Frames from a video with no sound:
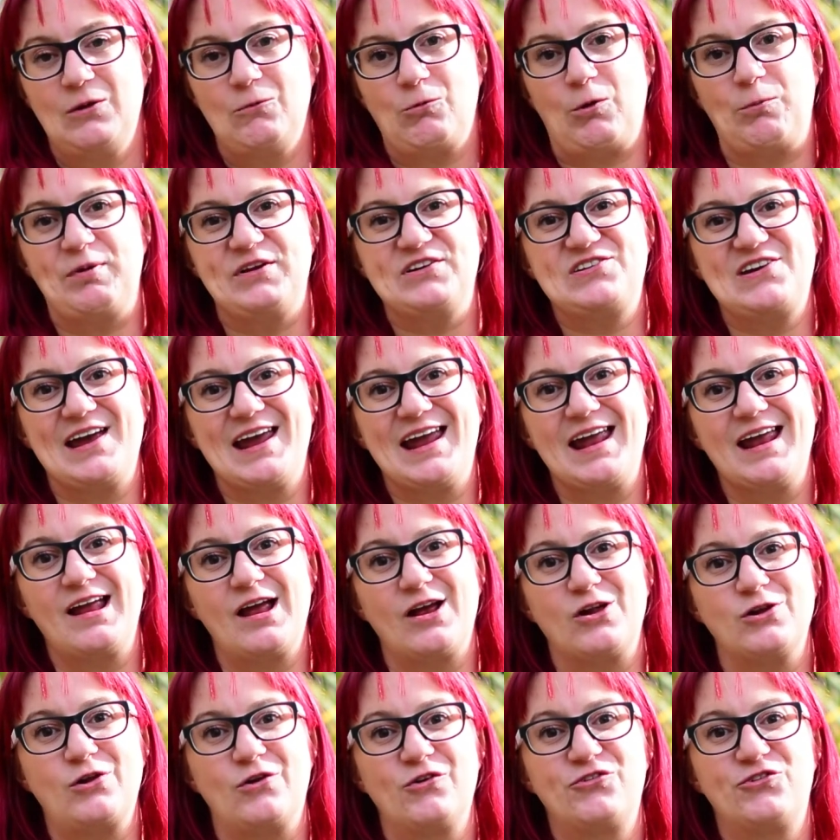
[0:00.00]
We'll be taking a
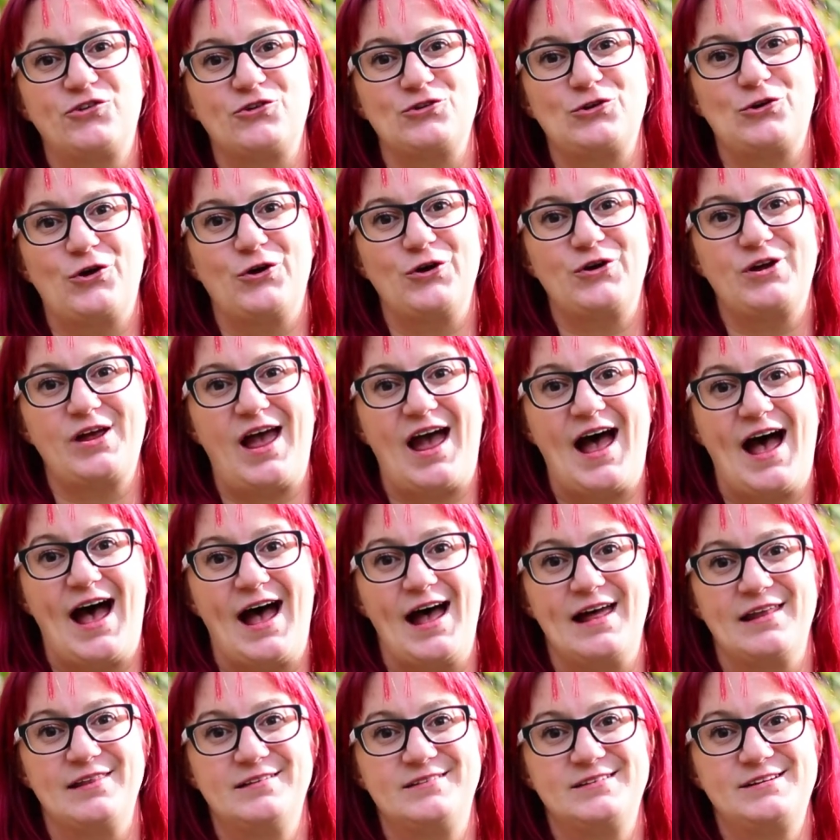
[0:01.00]
closer look
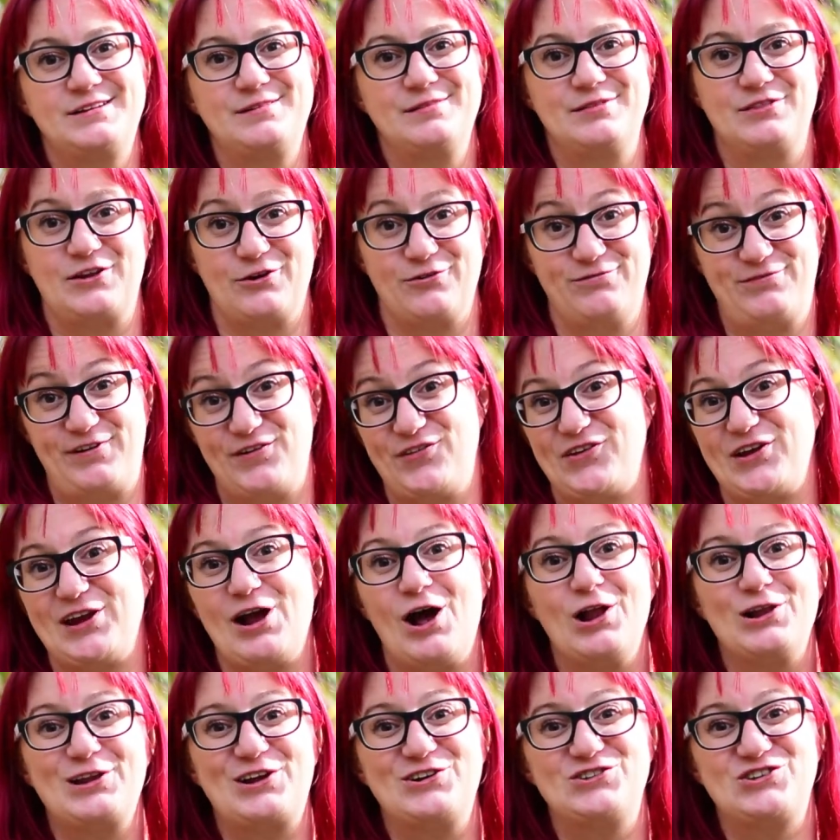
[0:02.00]
at their
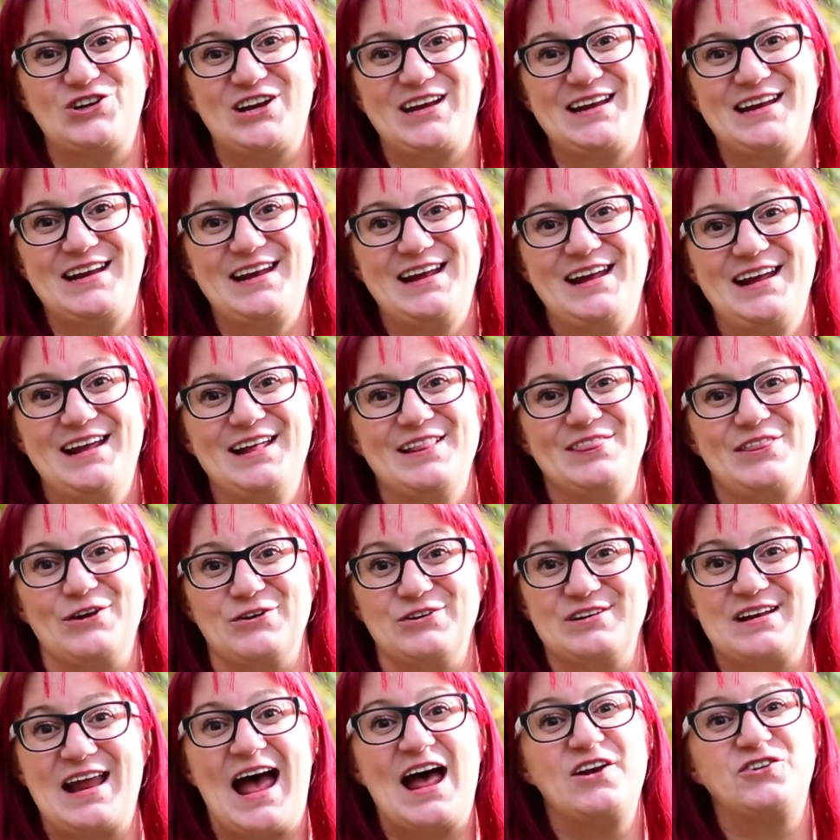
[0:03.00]
physiology, their
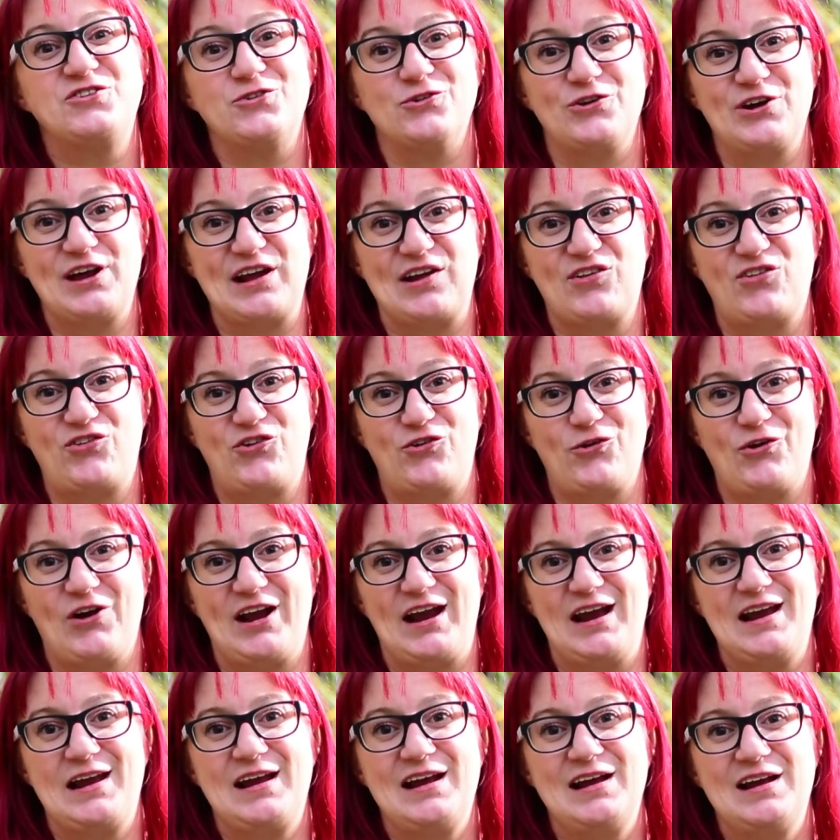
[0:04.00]
natural
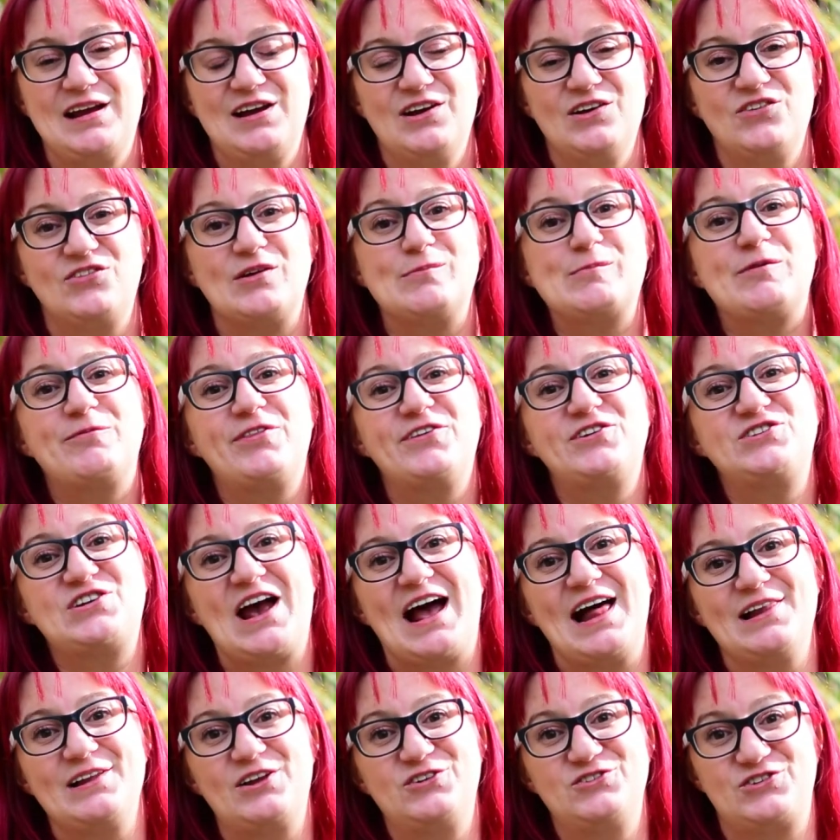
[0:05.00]
history, some of the
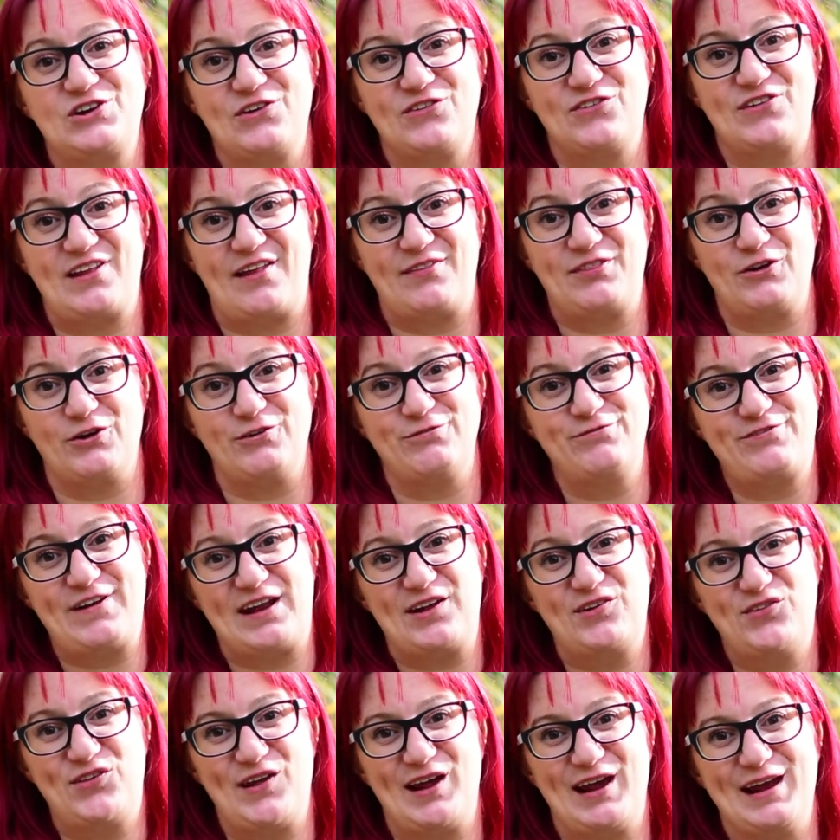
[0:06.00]
challenges that they're
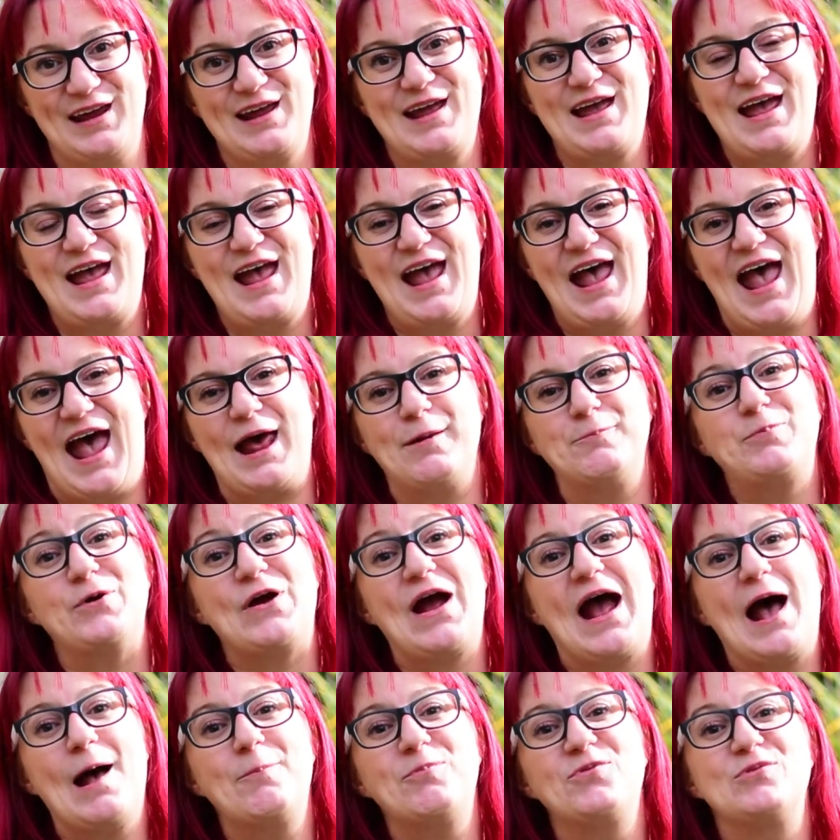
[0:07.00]
facing, and
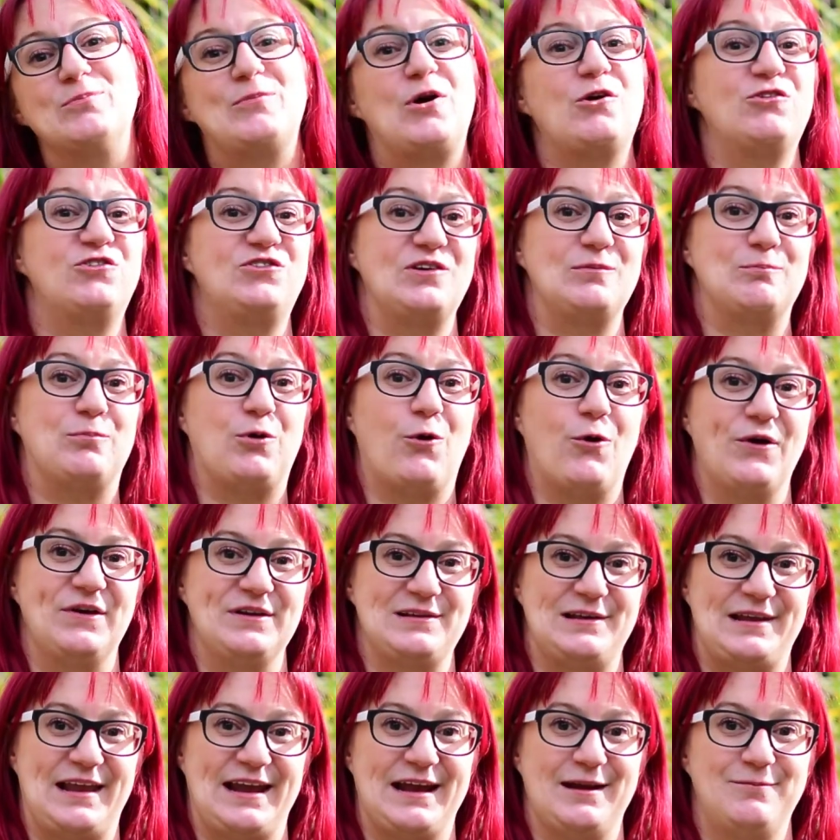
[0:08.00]
perhaps most
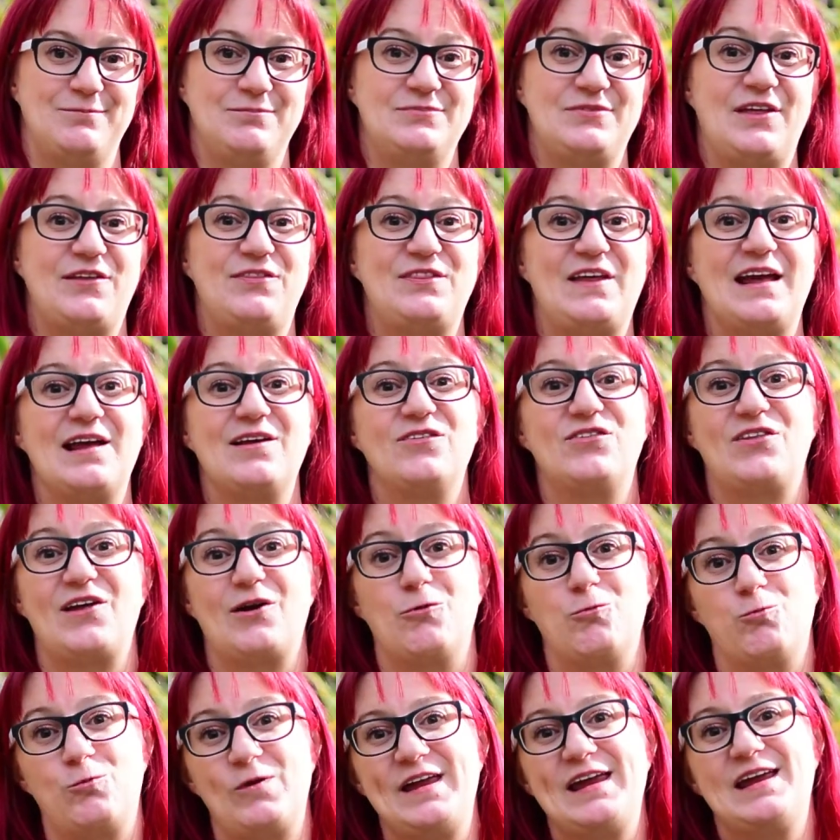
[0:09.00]
importantly, the things
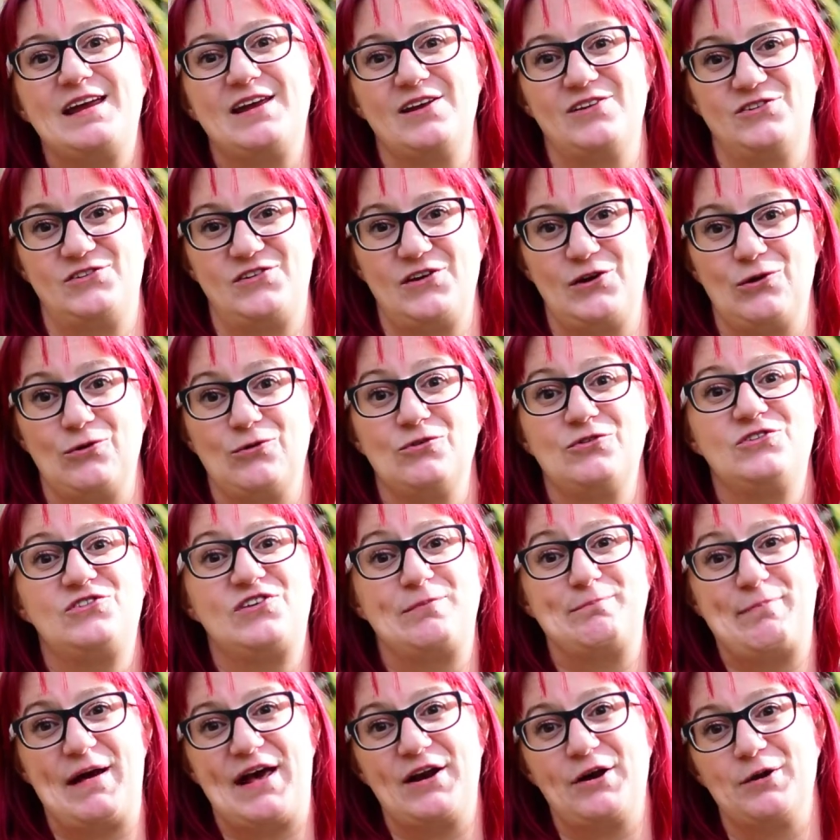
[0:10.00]
that we can do to
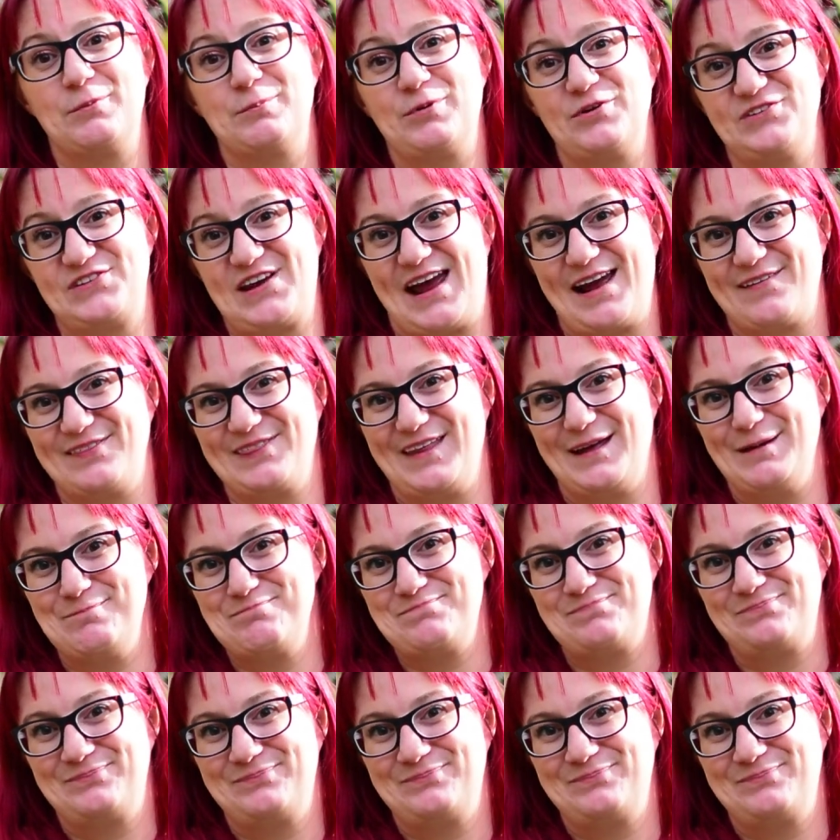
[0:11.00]
better protect them.